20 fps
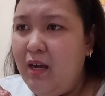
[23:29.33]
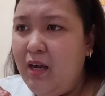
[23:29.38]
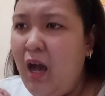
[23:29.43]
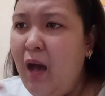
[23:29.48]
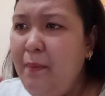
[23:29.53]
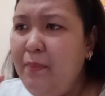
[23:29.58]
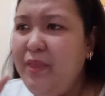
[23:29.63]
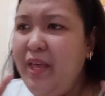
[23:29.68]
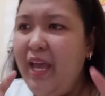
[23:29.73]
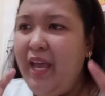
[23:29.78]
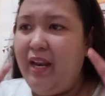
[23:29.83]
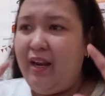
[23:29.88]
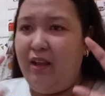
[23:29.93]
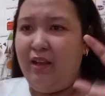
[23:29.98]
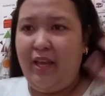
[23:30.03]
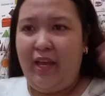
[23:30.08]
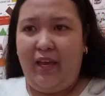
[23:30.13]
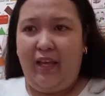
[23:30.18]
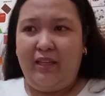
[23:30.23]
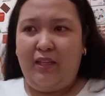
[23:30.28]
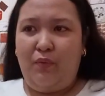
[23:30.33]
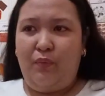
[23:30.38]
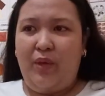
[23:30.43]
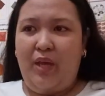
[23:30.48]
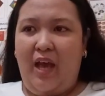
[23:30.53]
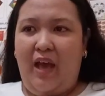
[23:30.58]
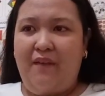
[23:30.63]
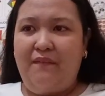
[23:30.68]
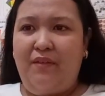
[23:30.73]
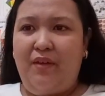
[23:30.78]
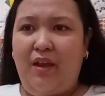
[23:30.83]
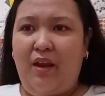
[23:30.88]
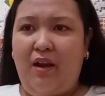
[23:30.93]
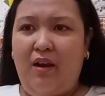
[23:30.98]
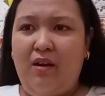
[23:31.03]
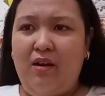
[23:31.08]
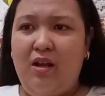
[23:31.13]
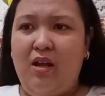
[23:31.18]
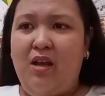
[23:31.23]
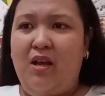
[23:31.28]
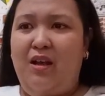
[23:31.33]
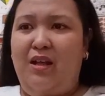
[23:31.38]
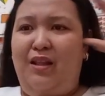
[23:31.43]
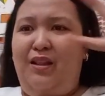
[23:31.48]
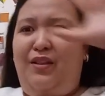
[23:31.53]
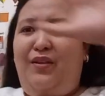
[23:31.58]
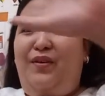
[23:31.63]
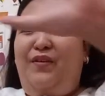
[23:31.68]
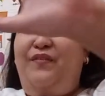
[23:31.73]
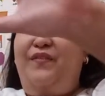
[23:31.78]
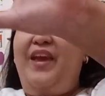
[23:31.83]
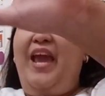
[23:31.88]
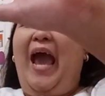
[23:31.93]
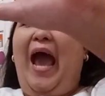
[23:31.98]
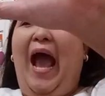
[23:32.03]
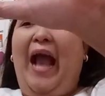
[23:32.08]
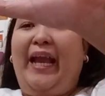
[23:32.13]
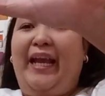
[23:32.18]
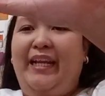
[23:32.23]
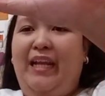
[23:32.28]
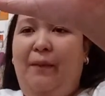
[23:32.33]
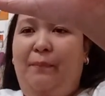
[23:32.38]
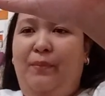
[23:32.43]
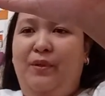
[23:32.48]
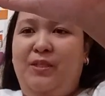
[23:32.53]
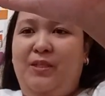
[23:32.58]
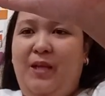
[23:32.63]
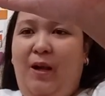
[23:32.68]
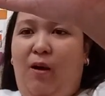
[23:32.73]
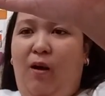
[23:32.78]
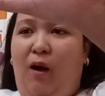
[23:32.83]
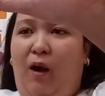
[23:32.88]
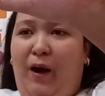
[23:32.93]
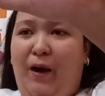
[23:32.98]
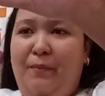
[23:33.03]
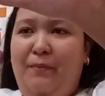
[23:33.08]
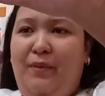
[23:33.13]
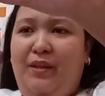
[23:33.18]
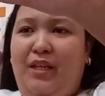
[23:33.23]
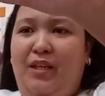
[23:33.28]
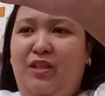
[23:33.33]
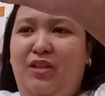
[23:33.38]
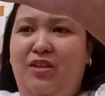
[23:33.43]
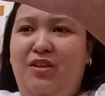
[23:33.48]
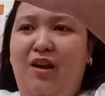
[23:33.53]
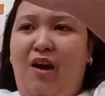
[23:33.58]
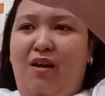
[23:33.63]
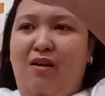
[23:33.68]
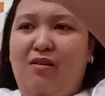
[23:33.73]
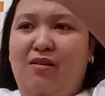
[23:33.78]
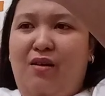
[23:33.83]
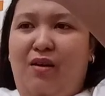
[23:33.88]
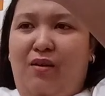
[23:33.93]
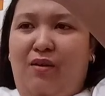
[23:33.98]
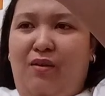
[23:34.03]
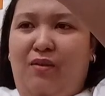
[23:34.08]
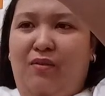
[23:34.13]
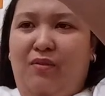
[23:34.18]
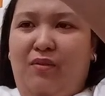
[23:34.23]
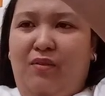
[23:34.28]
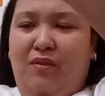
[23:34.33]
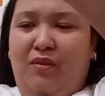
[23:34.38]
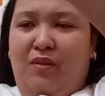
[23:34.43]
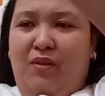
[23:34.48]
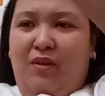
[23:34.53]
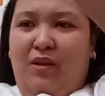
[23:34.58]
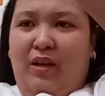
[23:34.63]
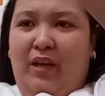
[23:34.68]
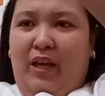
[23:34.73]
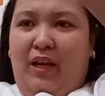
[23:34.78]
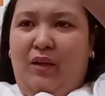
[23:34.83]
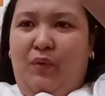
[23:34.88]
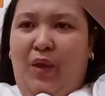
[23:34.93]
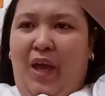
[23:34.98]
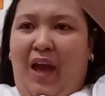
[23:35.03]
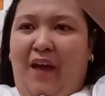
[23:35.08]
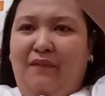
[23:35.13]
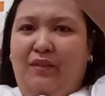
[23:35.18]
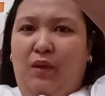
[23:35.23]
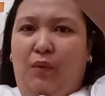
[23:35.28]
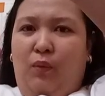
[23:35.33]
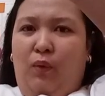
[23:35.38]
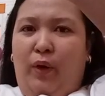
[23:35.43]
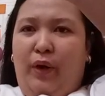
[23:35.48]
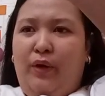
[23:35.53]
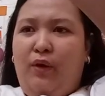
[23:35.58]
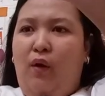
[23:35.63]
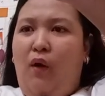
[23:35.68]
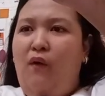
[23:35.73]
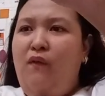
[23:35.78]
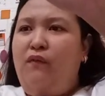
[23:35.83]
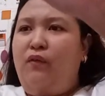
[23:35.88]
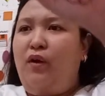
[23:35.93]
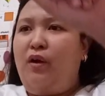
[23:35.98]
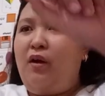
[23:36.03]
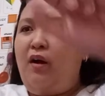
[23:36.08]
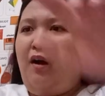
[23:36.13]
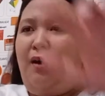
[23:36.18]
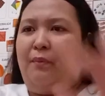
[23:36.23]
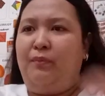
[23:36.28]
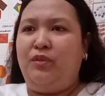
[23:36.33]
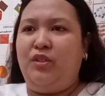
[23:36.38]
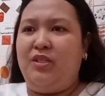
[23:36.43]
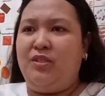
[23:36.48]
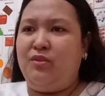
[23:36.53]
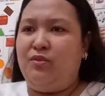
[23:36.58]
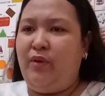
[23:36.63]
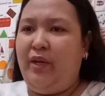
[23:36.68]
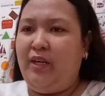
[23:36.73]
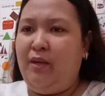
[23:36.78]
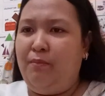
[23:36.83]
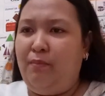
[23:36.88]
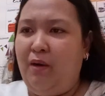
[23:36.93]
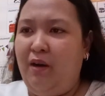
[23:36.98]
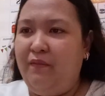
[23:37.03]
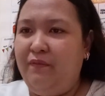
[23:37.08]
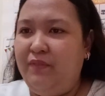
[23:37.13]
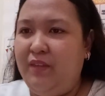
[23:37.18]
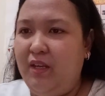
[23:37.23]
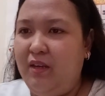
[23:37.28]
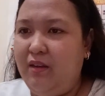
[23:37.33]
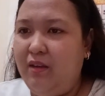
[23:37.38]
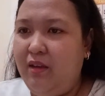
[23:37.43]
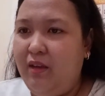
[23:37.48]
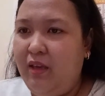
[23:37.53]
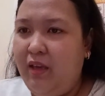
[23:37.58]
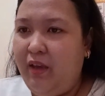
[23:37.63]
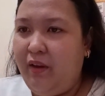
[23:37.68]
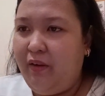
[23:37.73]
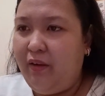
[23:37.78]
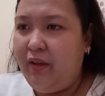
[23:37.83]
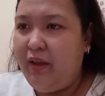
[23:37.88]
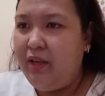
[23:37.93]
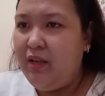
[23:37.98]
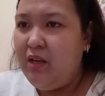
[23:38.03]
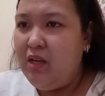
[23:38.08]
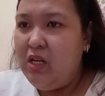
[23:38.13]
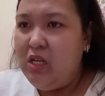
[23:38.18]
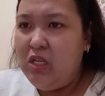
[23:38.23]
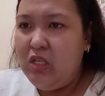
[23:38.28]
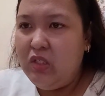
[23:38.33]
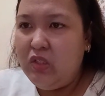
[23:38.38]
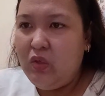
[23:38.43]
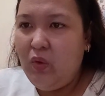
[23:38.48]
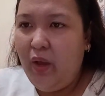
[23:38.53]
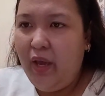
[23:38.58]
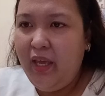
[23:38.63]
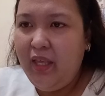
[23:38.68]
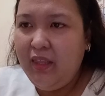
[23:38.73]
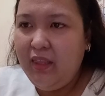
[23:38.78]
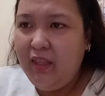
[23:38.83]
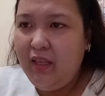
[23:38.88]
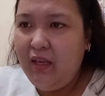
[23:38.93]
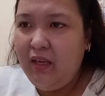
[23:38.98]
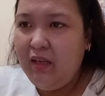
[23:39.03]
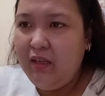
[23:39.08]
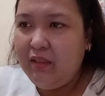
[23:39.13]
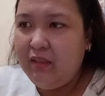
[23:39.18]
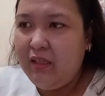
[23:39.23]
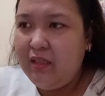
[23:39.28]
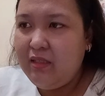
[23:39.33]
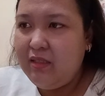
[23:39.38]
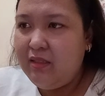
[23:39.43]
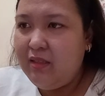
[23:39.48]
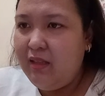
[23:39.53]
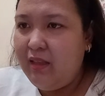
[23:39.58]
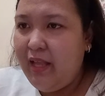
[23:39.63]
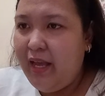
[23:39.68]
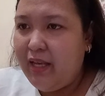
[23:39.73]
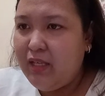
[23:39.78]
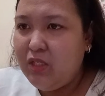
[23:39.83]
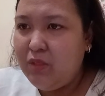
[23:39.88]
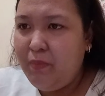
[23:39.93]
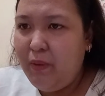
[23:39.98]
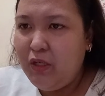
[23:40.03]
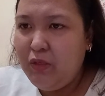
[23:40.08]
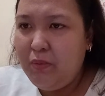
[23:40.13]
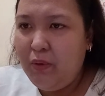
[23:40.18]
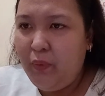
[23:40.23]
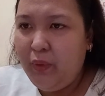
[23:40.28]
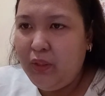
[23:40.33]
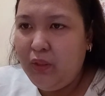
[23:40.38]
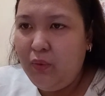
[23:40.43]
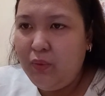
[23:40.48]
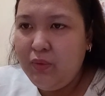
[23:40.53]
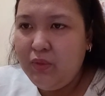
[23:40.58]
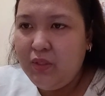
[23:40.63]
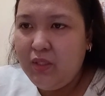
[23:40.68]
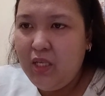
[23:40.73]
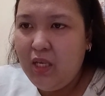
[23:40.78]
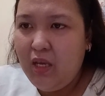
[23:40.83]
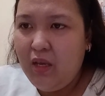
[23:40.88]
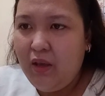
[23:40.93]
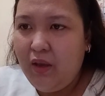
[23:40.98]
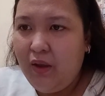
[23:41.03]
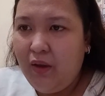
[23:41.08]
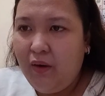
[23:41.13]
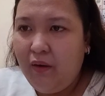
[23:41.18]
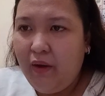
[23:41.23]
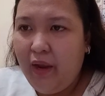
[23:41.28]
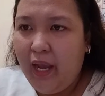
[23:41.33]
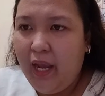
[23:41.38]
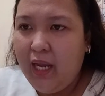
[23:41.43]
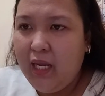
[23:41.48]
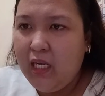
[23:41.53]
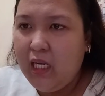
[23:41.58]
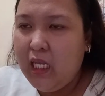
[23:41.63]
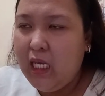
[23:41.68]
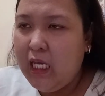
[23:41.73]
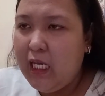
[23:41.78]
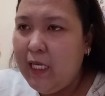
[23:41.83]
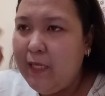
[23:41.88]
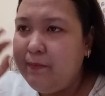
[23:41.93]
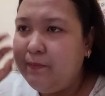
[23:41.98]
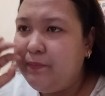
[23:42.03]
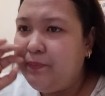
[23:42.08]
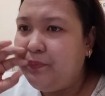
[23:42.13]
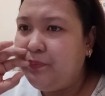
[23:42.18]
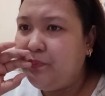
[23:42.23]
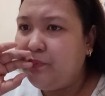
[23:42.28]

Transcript: Come then, okay. And then we have here Luffy hacking up his arm, and then Yonko, and we have the word overcome just right above there here. Okay, so I think that's the last page, but we don't see here anything